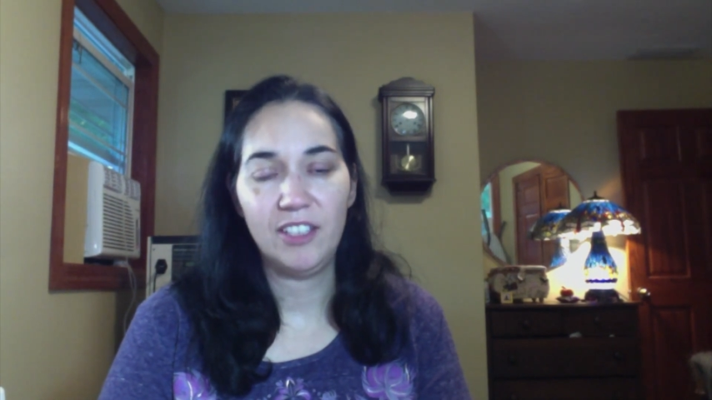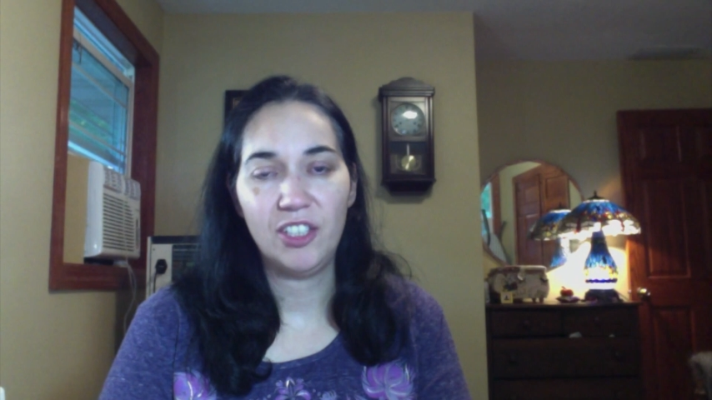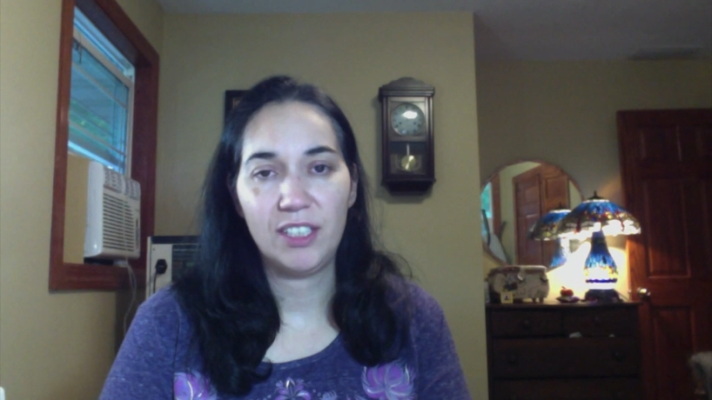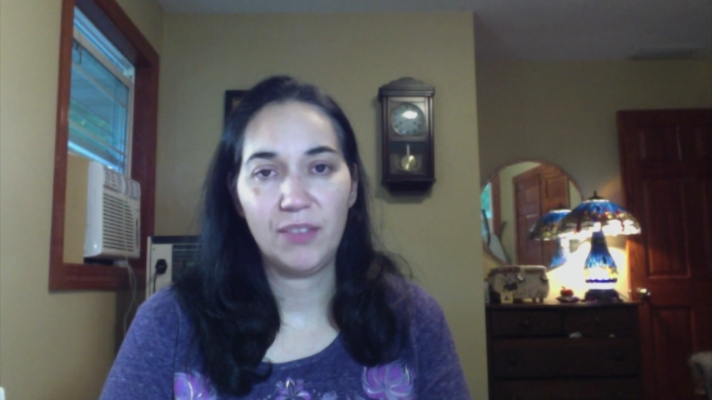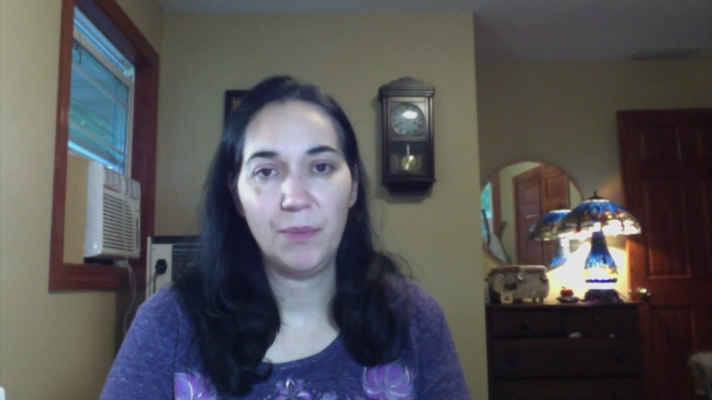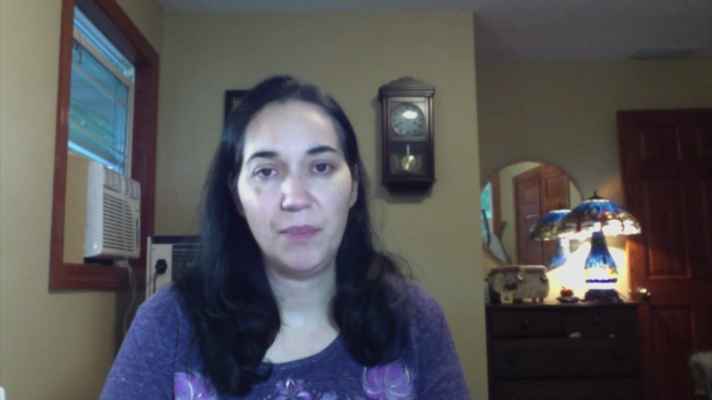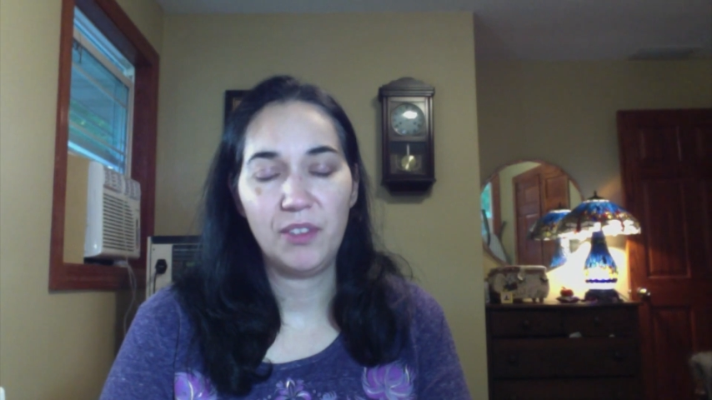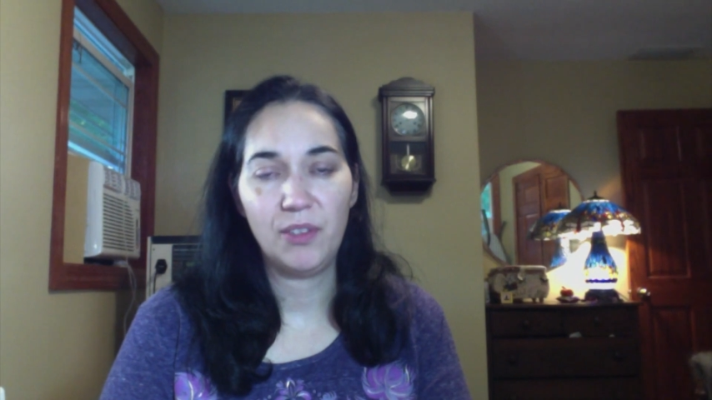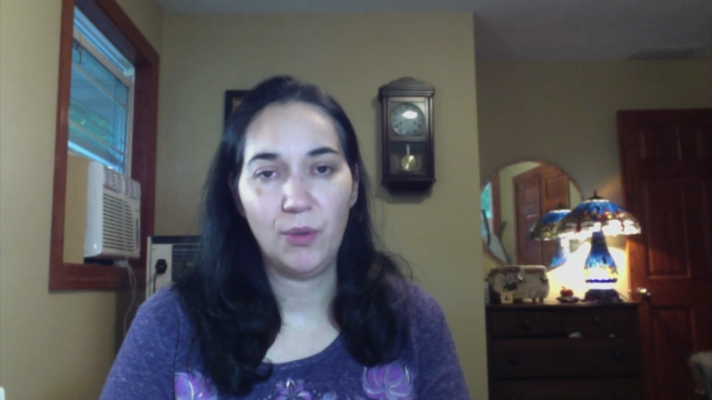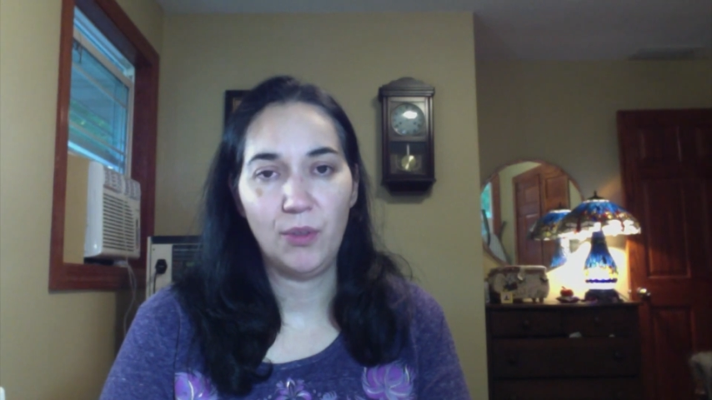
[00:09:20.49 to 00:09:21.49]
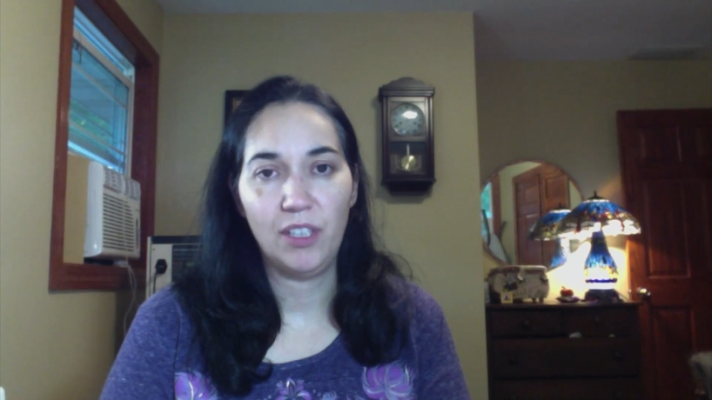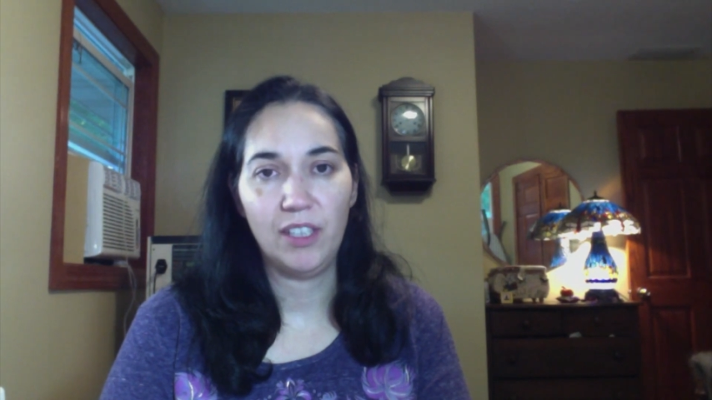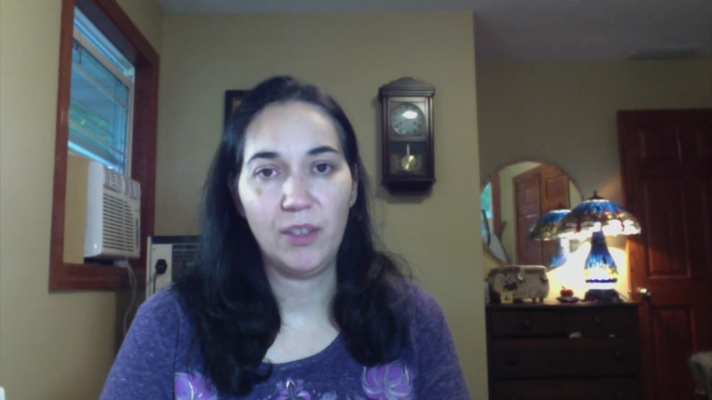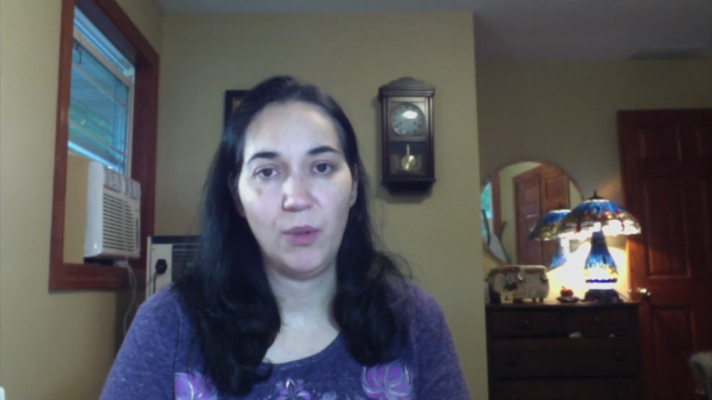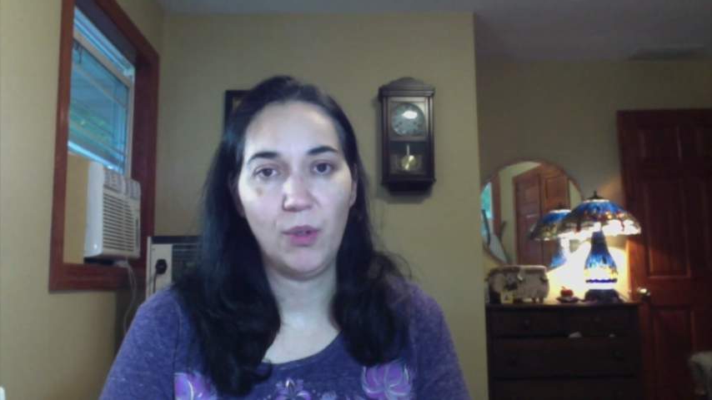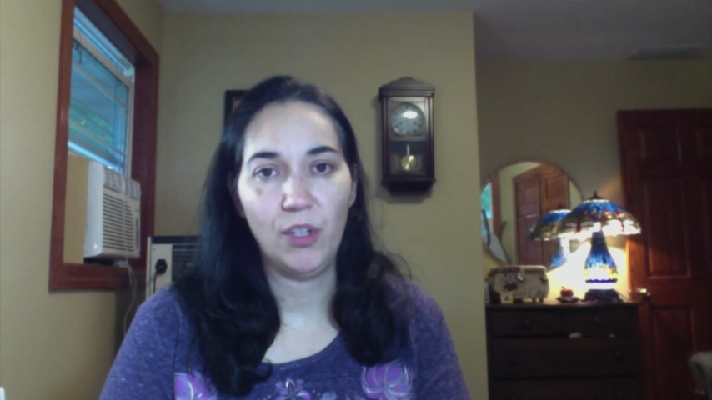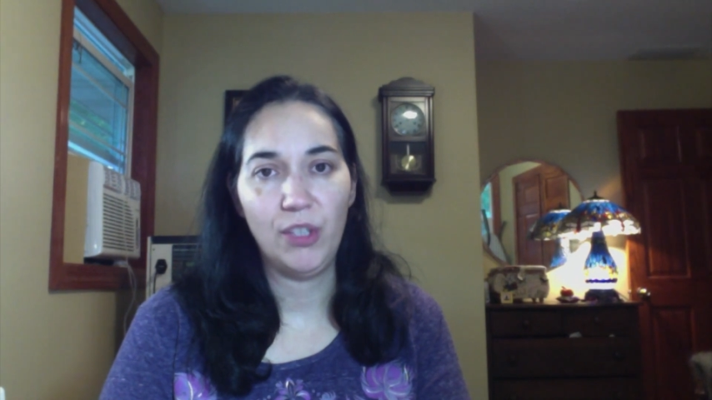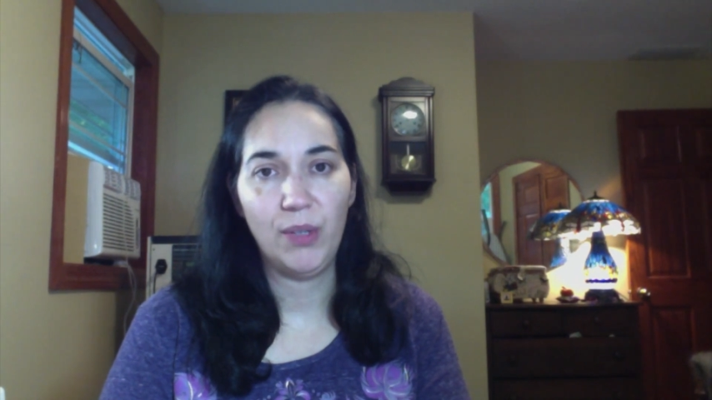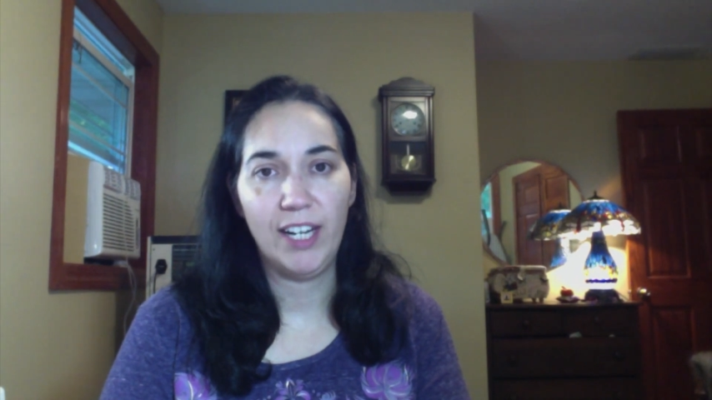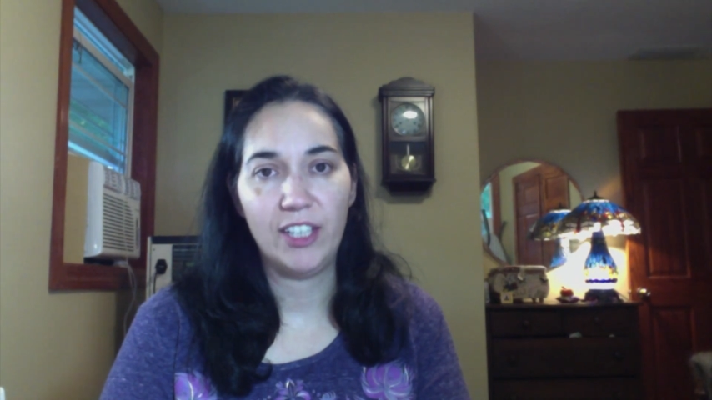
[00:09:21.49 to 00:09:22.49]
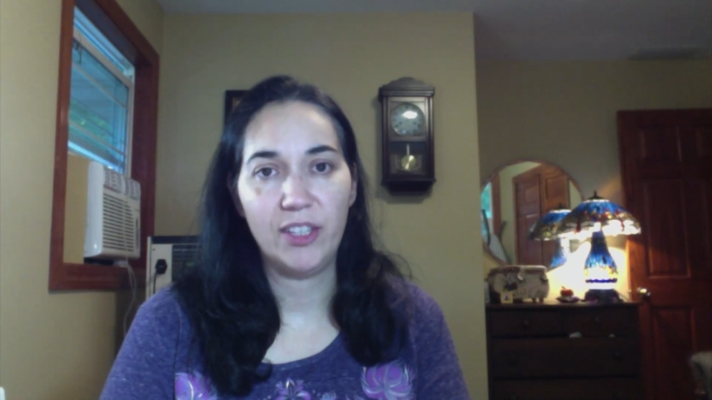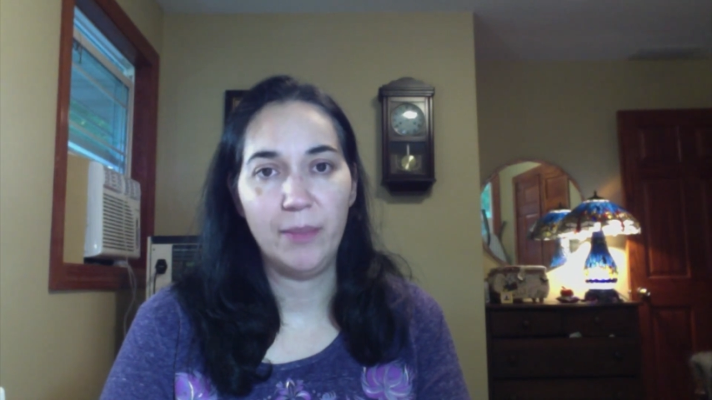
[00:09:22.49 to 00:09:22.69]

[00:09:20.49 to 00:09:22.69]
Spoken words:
chicks from the store or you hatch